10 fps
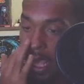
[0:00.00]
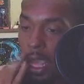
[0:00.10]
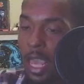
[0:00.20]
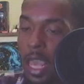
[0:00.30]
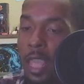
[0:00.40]

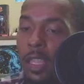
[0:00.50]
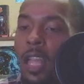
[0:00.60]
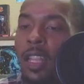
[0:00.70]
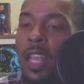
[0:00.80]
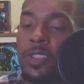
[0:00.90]
in a
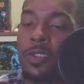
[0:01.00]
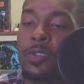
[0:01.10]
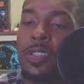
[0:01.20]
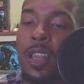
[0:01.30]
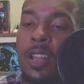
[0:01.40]
lesser
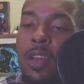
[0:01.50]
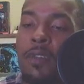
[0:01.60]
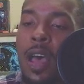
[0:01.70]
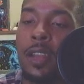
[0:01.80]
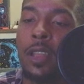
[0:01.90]
state of
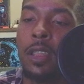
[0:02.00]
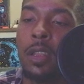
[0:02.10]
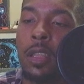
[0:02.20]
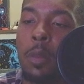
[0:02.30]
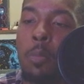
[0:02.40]

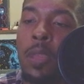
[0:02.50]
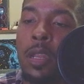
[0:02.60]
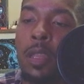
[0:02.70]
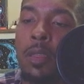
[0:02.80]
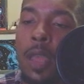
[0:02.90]
identity,
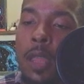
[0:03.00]
meaning that